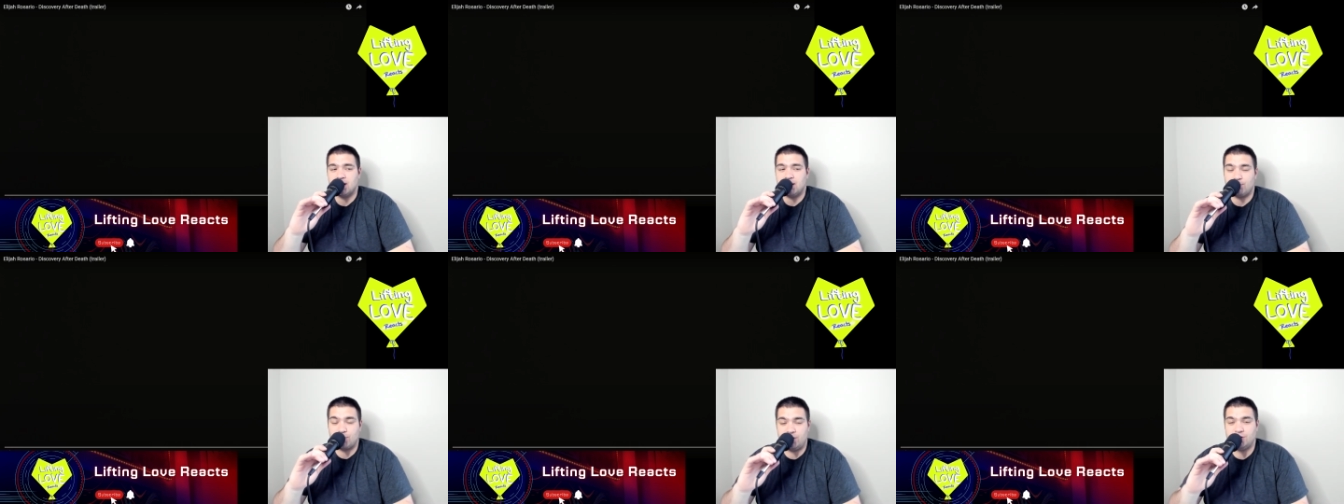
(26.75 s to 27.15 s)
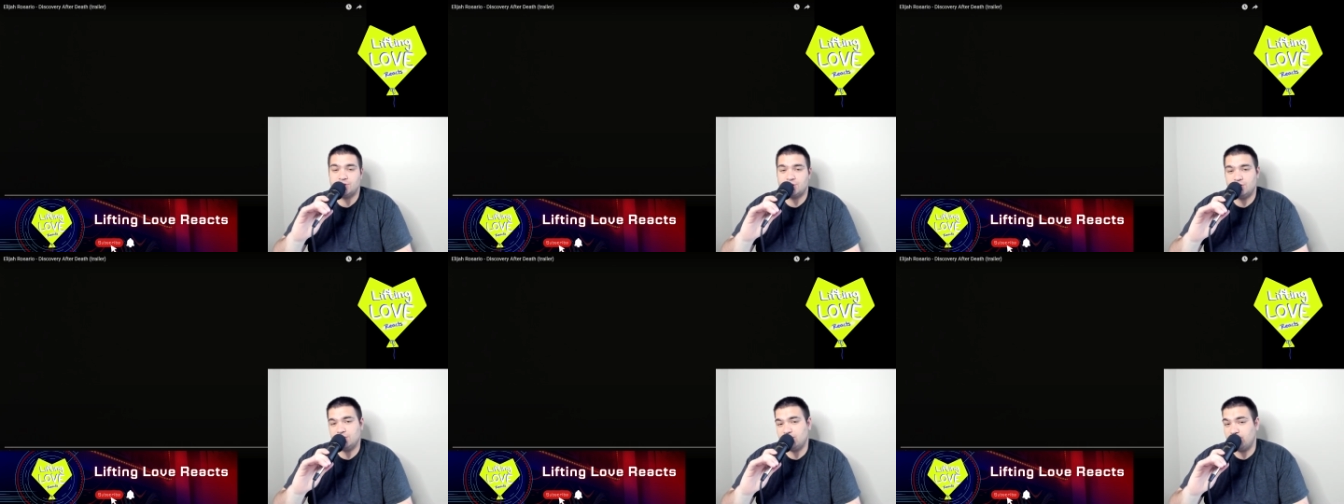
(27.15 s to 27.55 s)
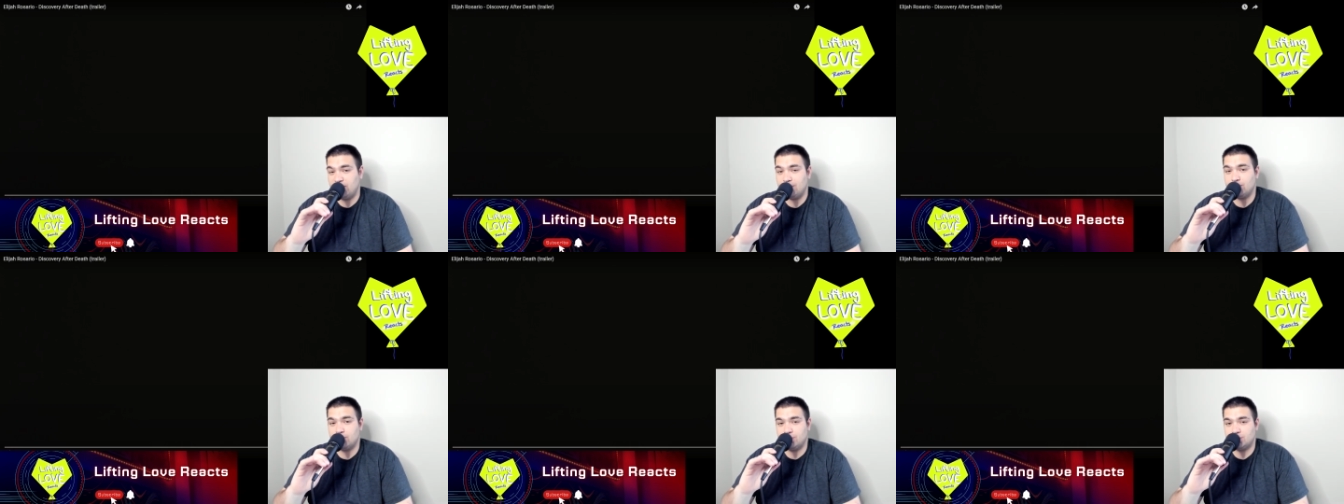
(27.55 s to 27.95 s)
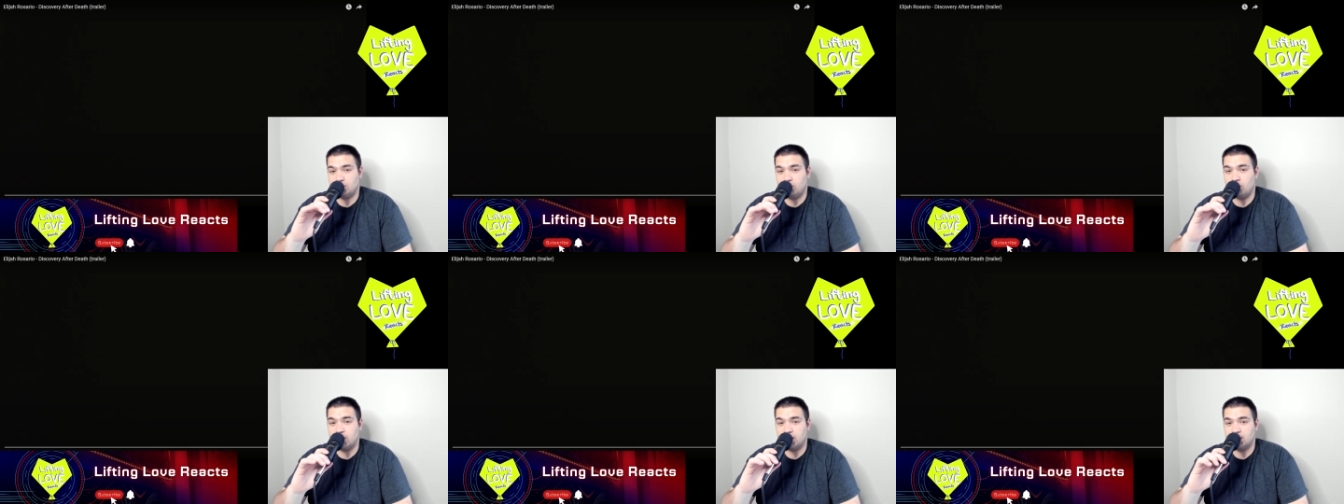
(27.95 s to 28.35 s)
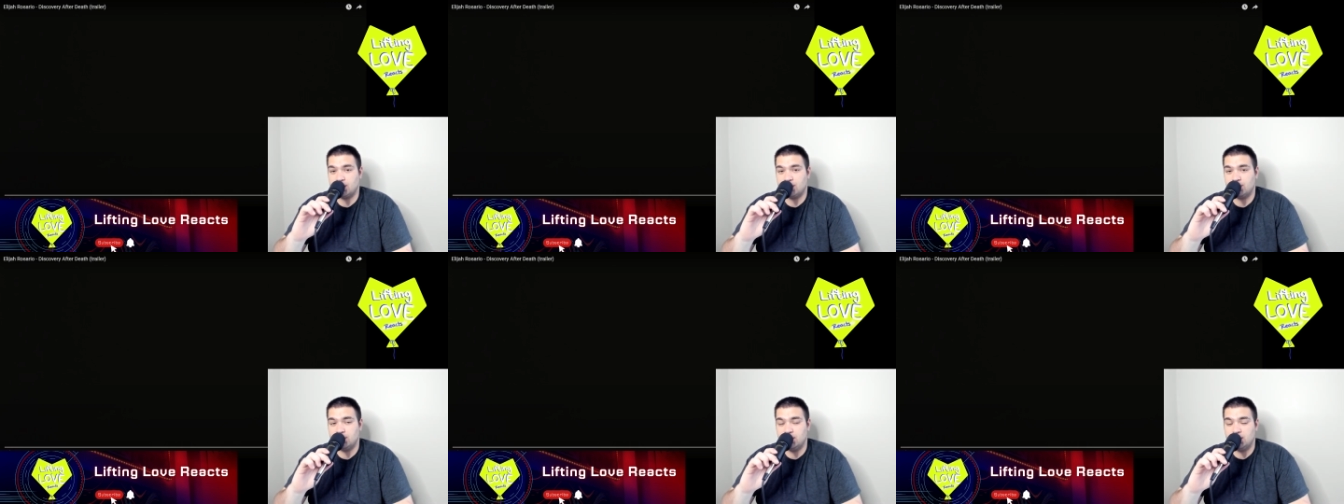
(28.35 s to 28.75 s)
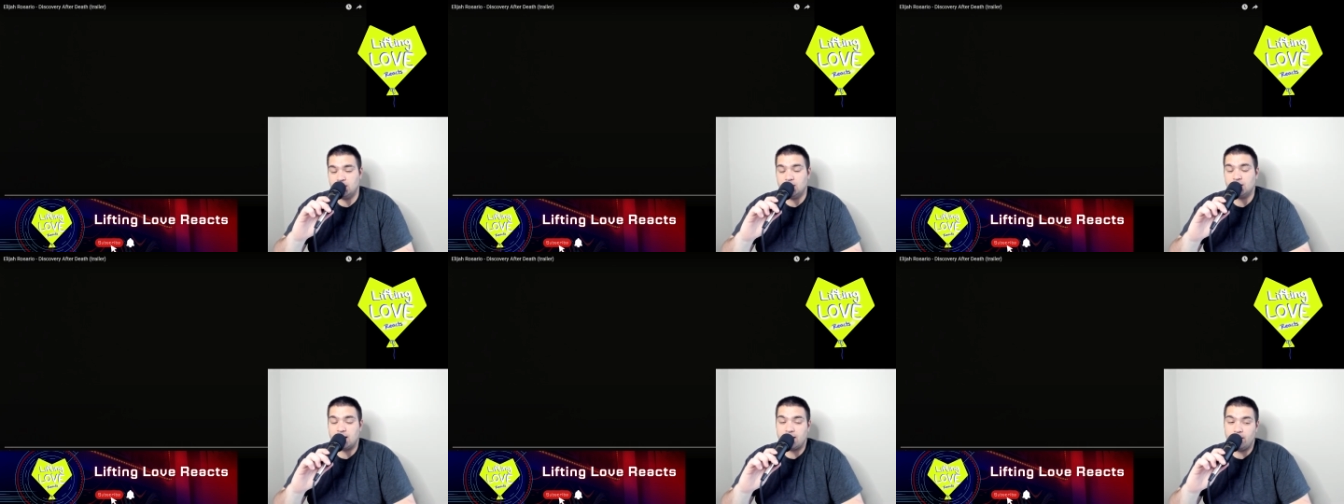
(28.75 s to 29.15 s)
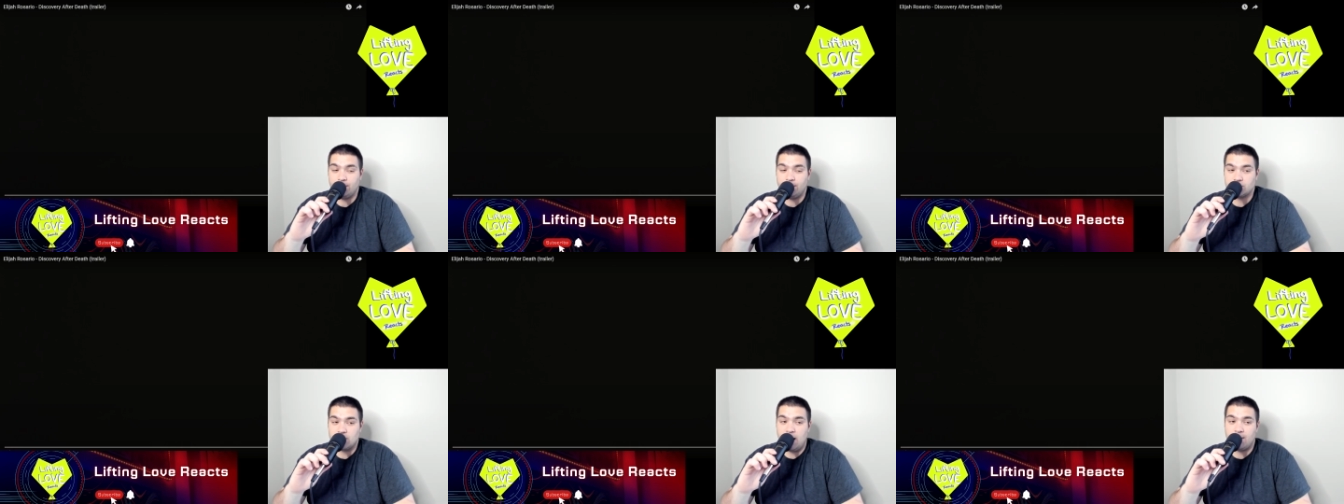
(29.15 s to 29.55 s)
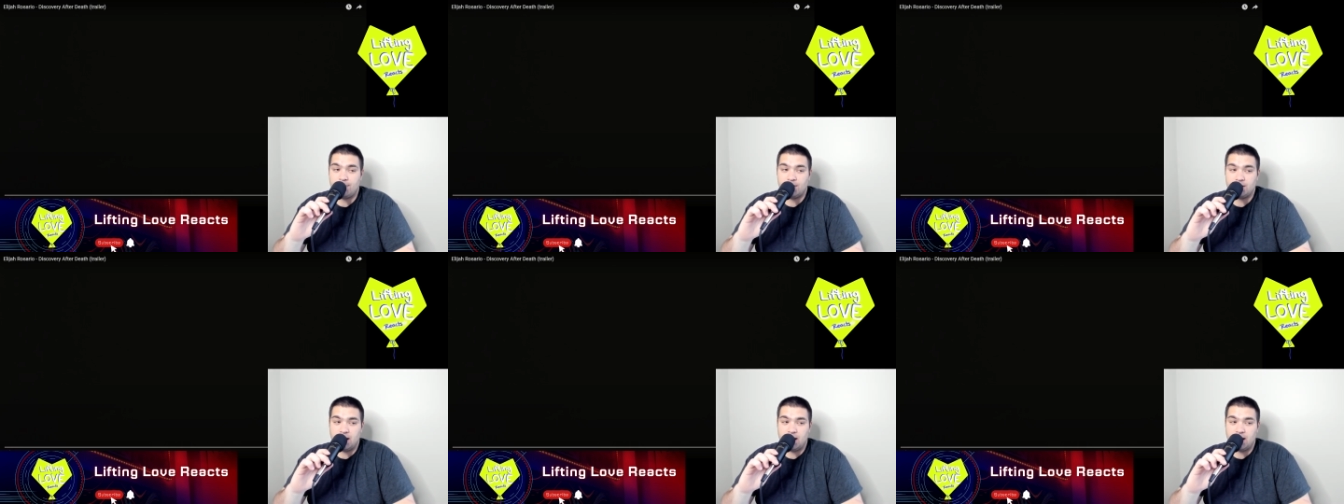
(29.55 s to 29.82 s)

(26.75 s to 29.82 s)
Pretty sure it's February 20th that he'll be dropping.